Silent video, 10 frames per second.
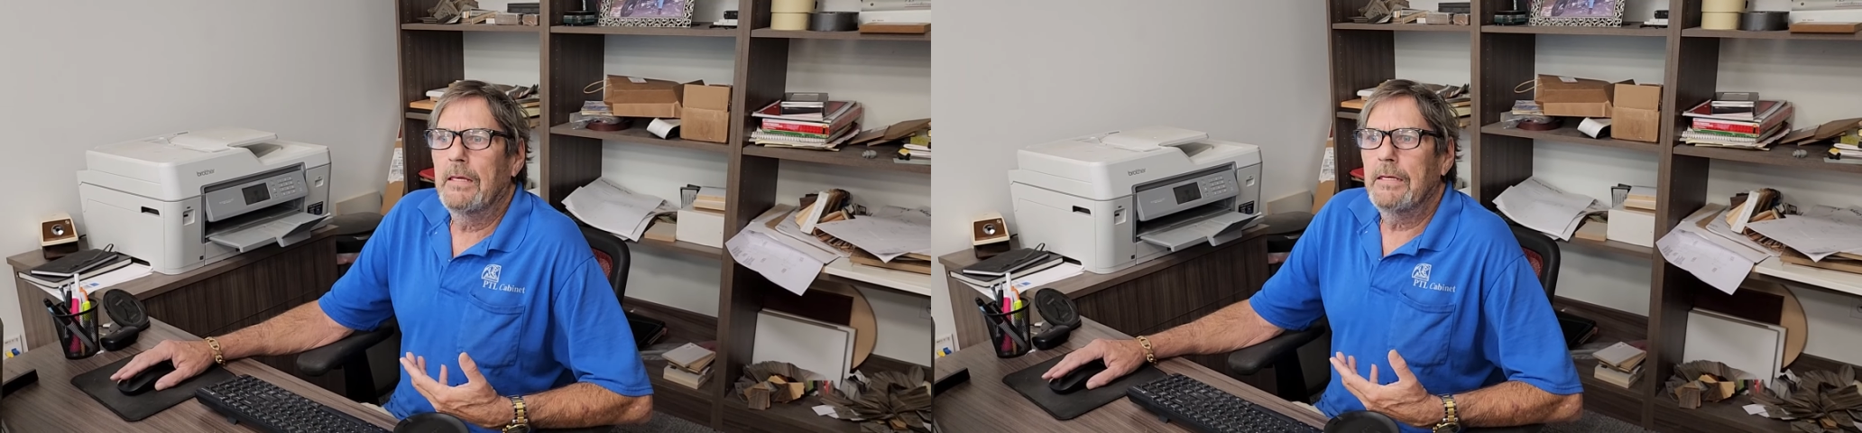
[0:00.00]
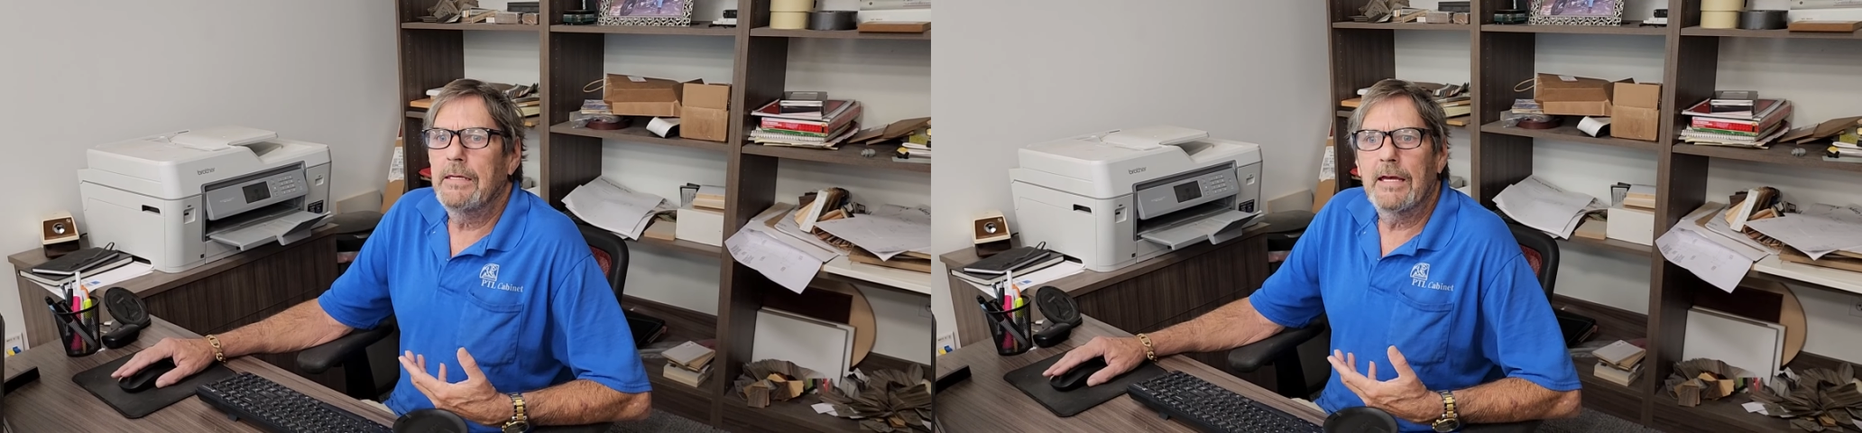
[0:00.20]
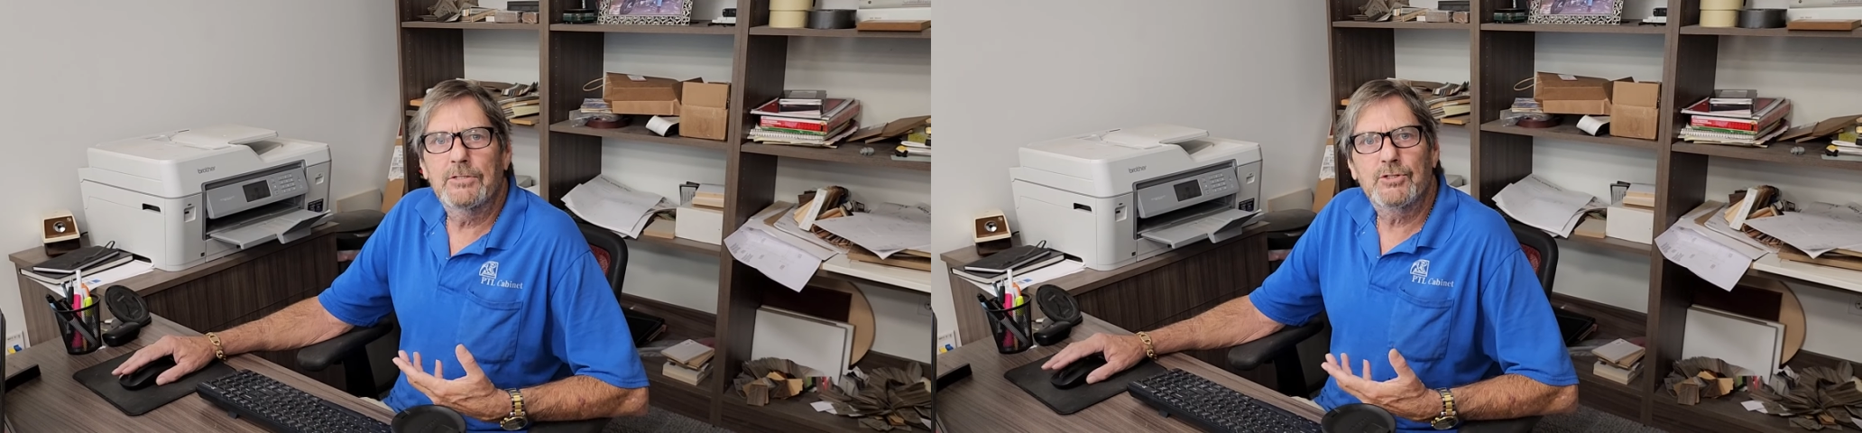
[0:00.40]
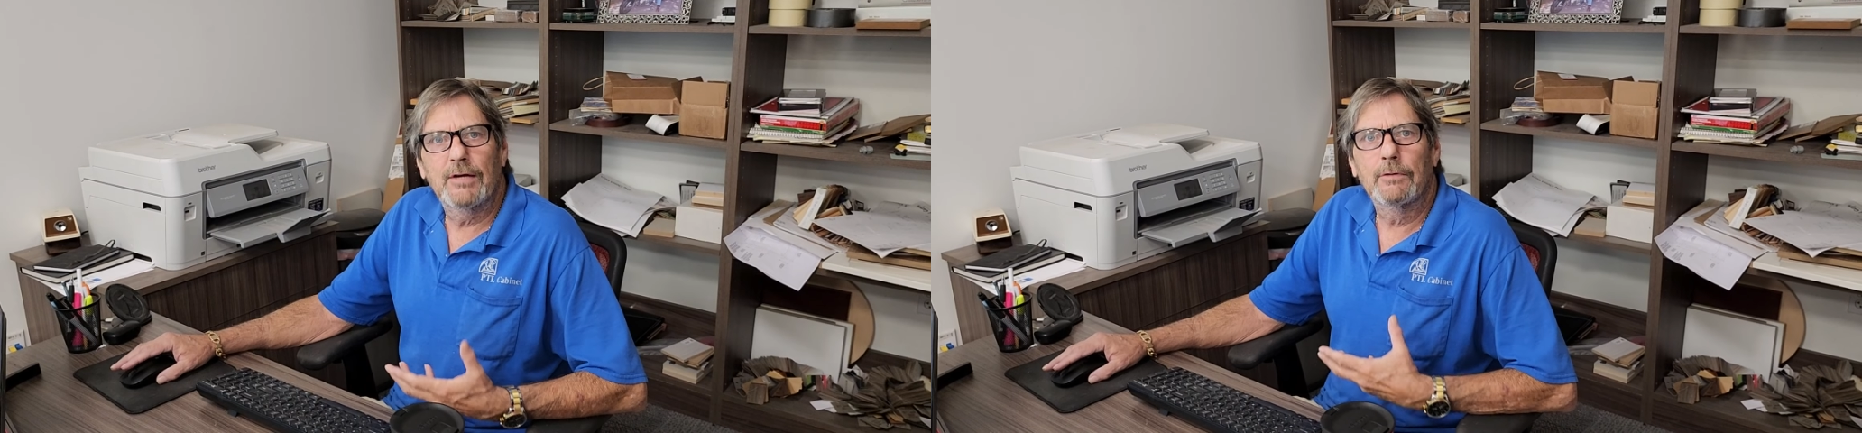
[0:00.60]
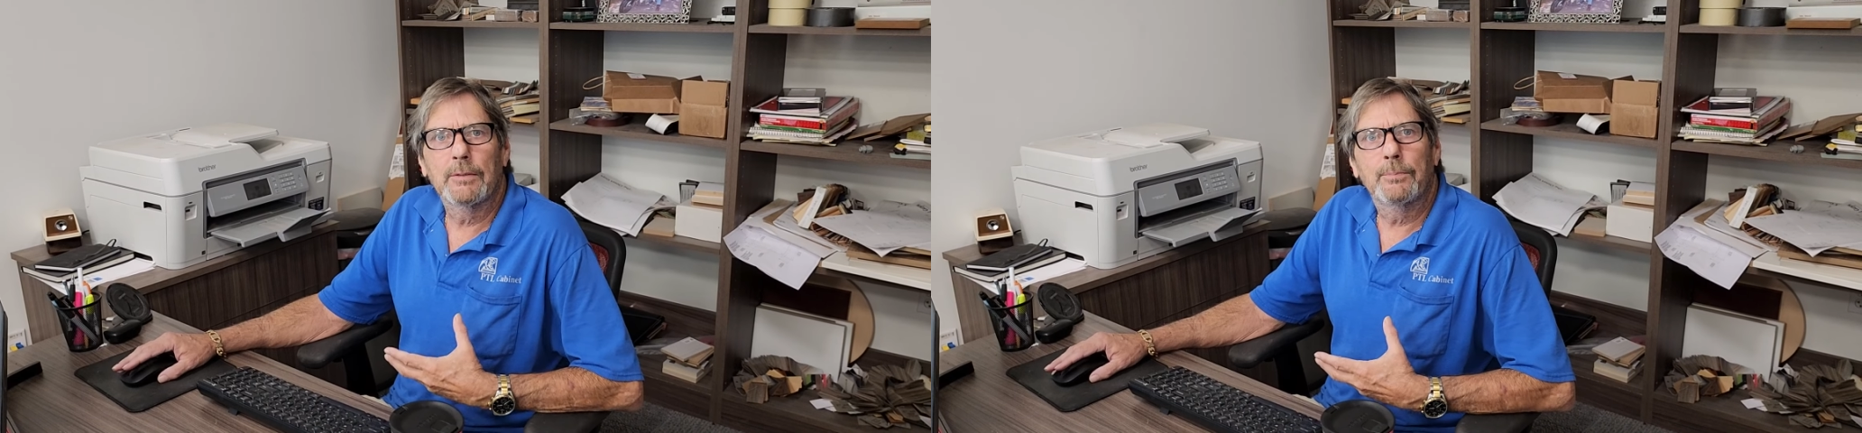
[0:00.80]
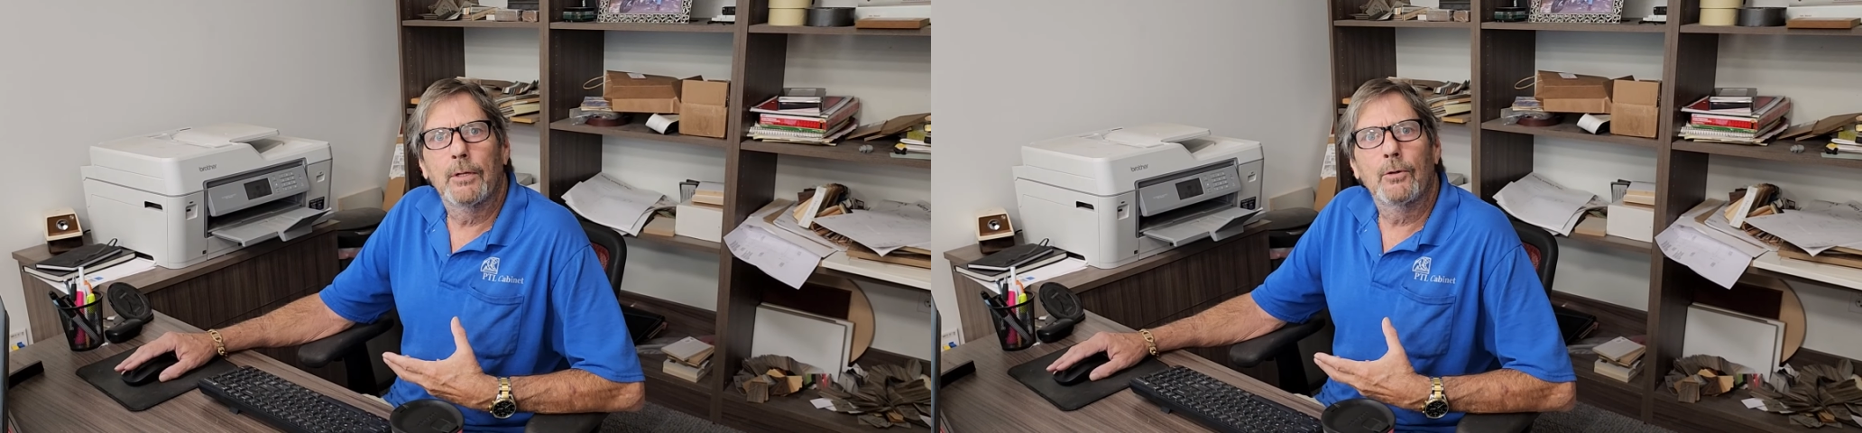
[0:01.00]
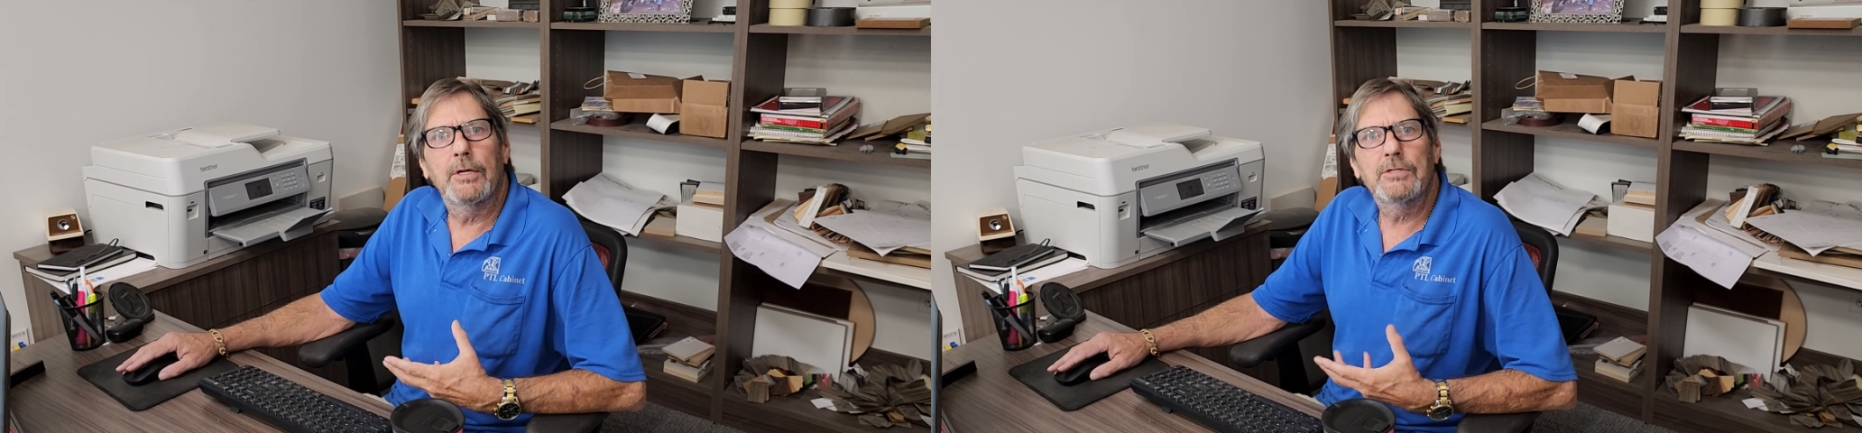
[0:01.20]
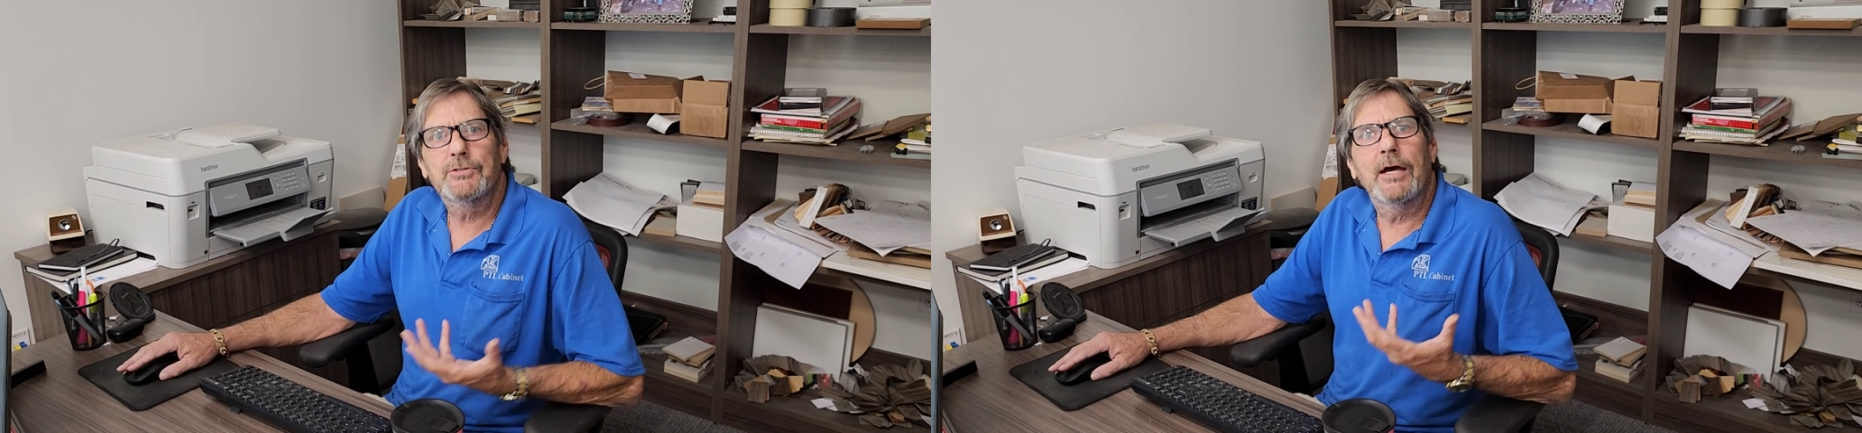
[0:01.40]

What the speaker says: He had several employees.